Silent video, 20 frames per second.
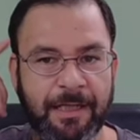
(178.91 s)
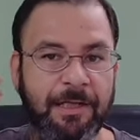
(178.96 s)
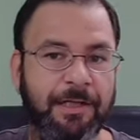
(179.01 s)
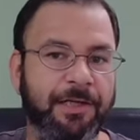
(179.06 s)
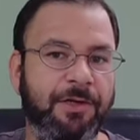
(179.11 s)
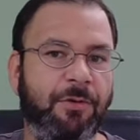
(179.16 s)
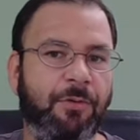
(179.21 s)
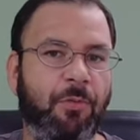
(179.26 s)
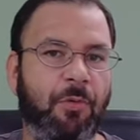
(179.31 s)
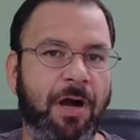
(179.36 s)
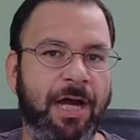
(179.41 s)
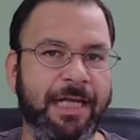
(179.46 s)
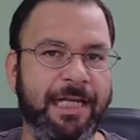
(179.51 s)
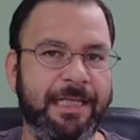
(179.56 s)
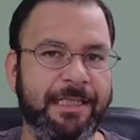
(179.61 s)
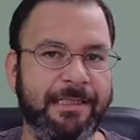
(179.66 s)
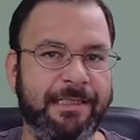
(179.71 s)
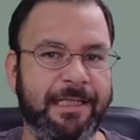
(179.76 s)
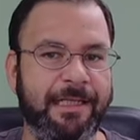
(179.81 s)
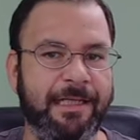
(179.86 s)
You know, why
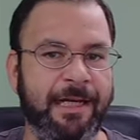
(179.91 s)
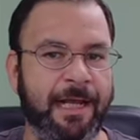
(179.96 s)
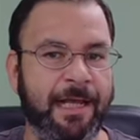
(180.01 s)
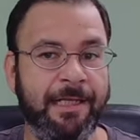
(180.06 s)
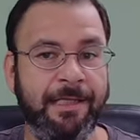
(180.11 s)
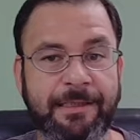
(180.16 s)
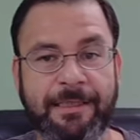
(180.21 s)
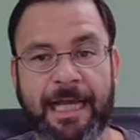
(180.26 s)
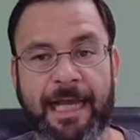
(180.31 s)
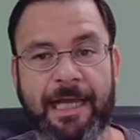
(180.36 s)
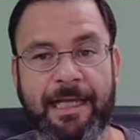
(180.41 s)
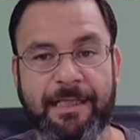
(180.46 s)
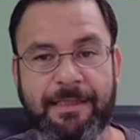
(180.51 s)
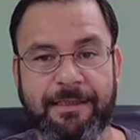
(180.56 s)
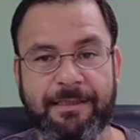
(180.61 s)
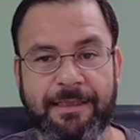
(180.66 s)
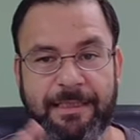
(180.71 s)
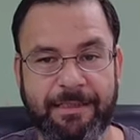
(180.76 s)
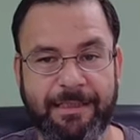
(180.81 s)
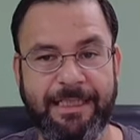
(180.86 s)
is it
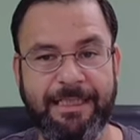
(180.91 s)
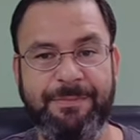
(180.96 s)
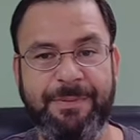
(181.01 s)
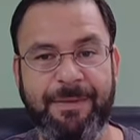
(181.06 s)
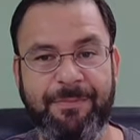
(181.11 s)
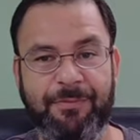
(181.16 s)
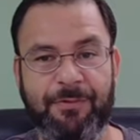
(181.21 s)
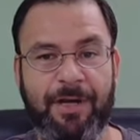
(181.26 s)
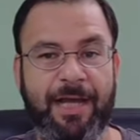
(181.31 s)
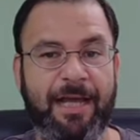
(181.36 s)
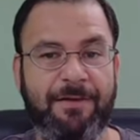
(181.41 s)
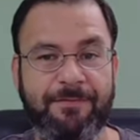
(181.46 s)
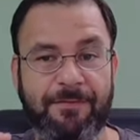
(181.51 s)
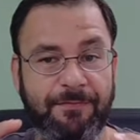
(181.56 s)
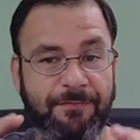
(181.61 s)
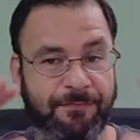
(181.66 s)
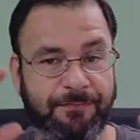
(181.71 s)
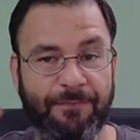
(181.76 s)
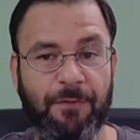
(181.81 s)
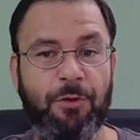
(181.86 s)
that these people
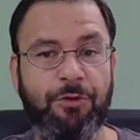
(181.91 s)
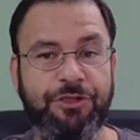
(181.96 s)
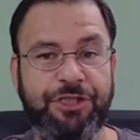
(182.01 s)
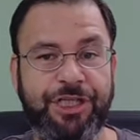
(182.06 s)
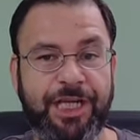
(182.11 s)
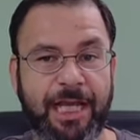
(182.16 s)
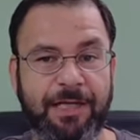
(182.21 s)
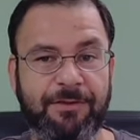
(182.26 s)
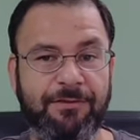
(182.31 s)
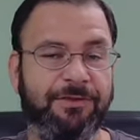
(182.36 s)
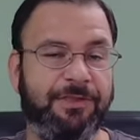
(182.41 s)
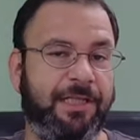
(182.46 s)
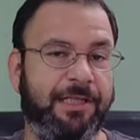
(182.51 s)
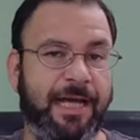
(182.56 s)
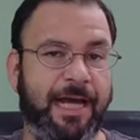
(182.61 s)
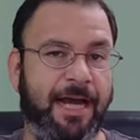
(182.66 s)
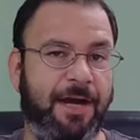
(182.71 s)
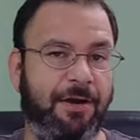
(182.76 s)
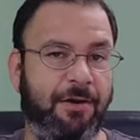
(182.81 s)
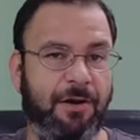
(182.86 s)
have full channels on
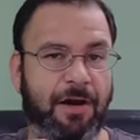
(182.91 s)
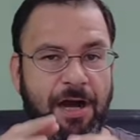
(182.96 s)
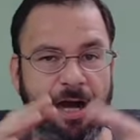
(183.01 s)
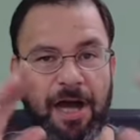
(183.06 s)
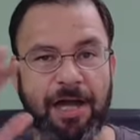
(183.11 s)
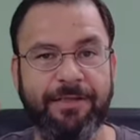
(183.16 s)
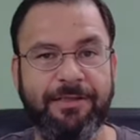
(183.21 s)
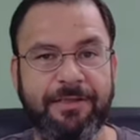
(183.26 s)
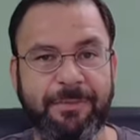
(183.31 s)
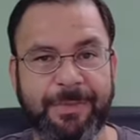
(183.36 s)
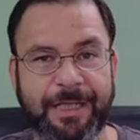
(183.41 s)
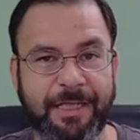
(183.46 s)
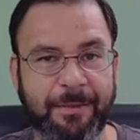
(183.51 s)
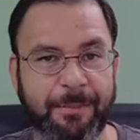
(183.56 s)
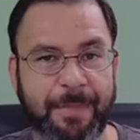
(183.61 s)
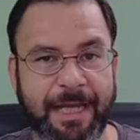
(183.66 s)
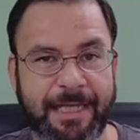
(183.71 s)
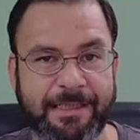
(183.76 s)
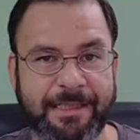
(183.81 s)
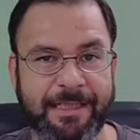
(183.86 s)
how awesome and
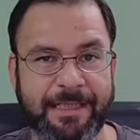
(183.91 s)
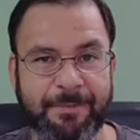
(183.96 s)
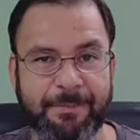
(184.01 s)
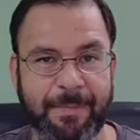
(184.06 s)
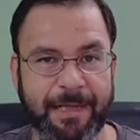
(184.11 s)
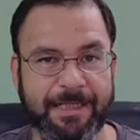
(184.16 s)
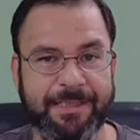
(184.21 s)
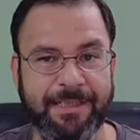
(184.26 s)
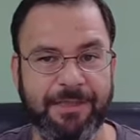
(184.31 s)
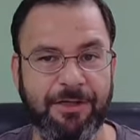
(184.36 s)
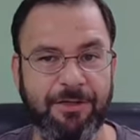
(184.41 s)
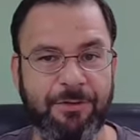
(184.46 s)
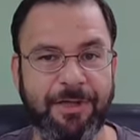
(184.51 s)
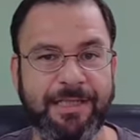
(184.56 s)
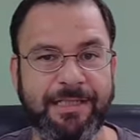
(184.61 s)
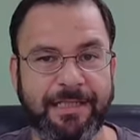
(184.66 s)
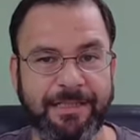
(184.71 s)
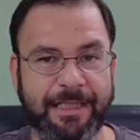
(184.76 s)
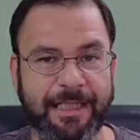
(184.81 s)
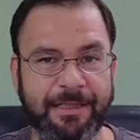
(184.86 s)
amazing Mexico
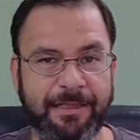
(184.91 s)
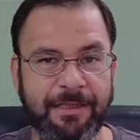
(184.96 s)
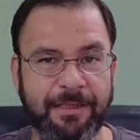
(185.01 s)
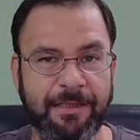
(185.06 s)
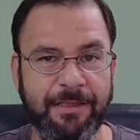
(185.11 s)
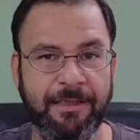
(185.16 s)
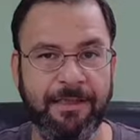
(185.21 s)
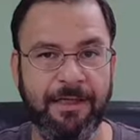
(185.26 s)
is, and then